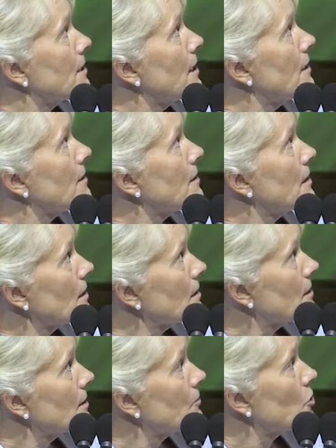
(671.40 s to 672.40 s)
in the
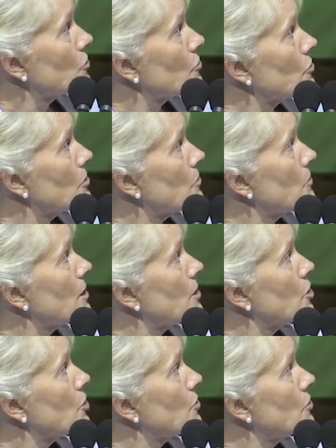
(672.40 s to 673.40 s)
negative control, where there
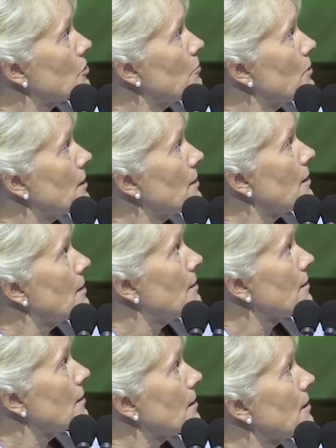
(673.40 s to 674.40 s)
should not be
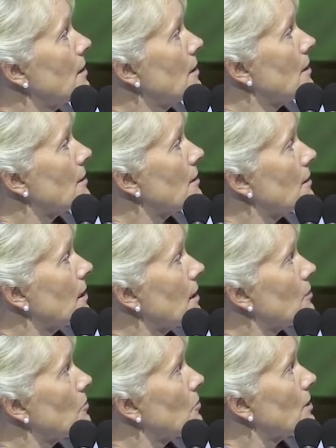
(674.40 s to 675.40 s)
anything,
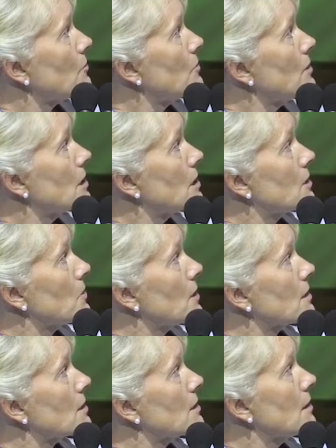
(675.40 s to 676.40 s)
according to this, we
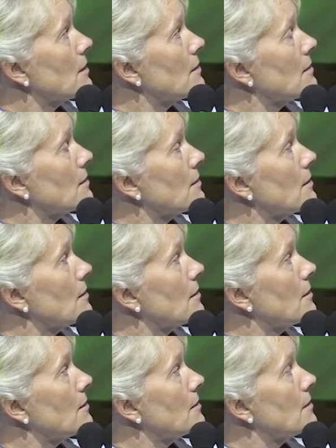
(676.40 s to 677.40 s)
can say that
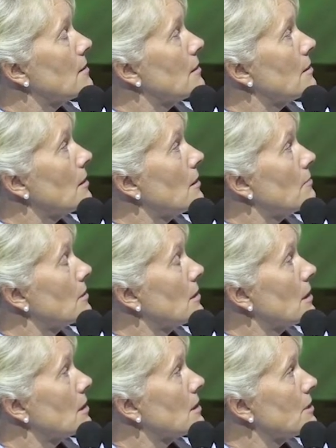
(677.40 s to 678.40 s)

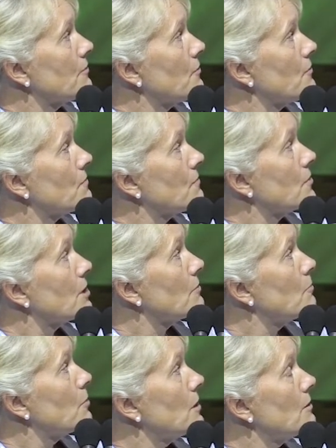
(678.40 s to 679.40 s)
glass is
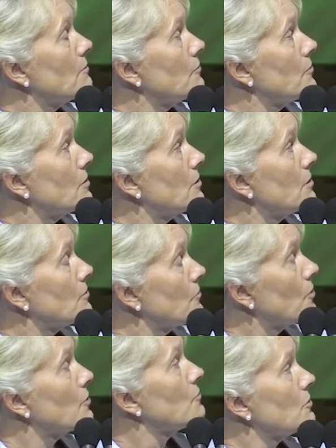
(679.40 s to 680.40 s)

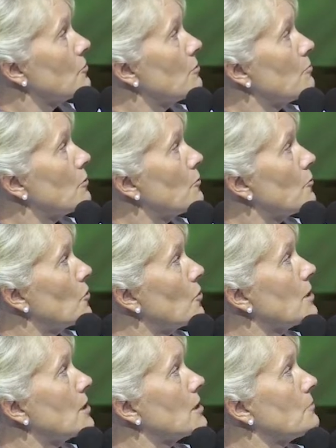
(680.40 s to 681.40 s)

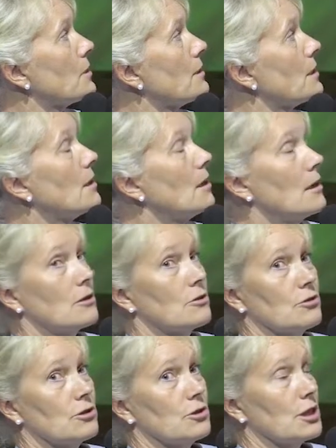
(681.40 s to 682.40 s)
53P4 is very
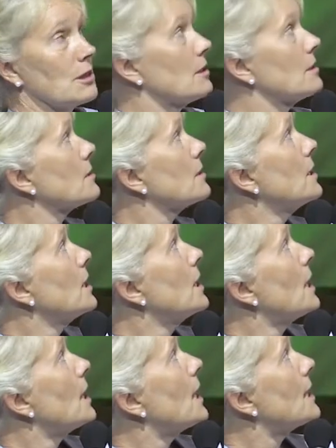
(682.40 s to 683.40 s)
osteogenic.
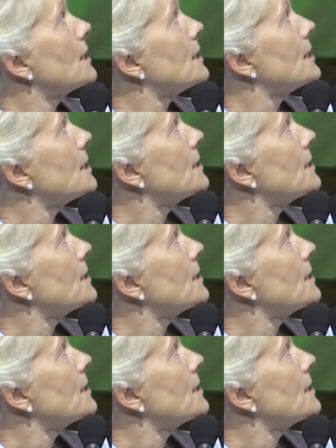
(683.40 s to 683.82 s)
And